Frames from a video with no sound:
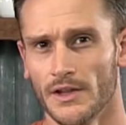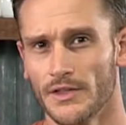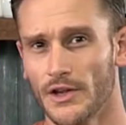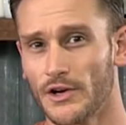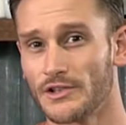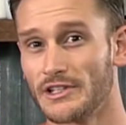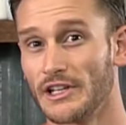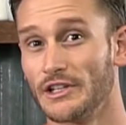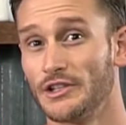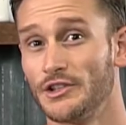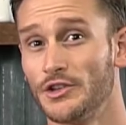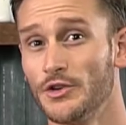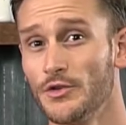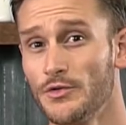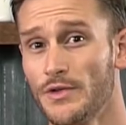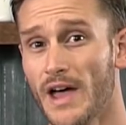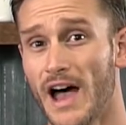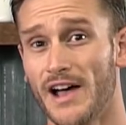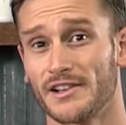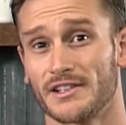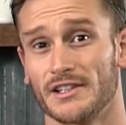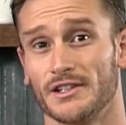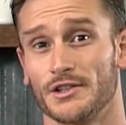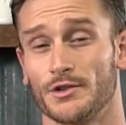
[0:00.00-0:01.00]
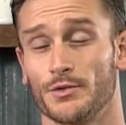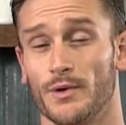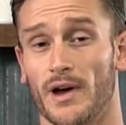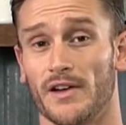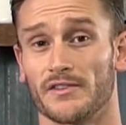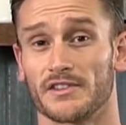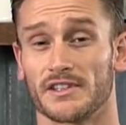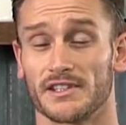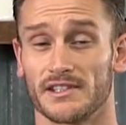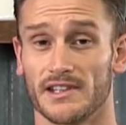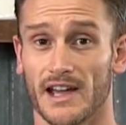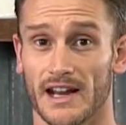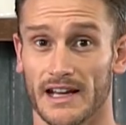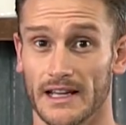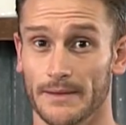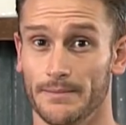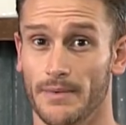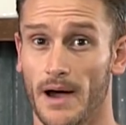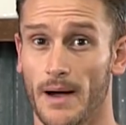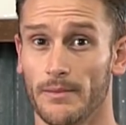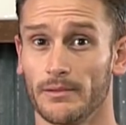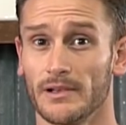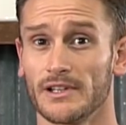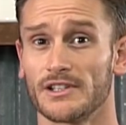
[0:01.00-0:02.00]
There's a two thousand twelve study
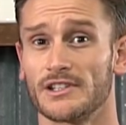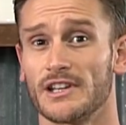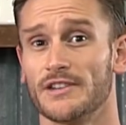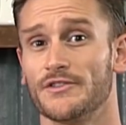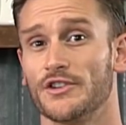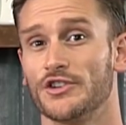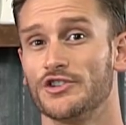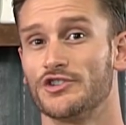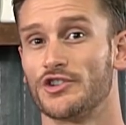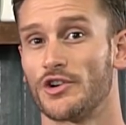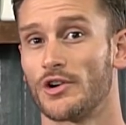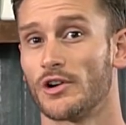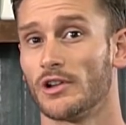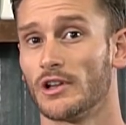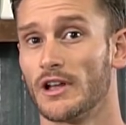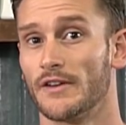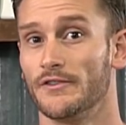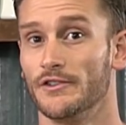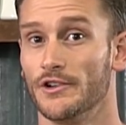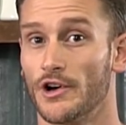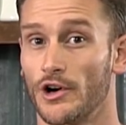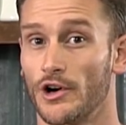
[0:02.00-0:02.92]
published in the Journal of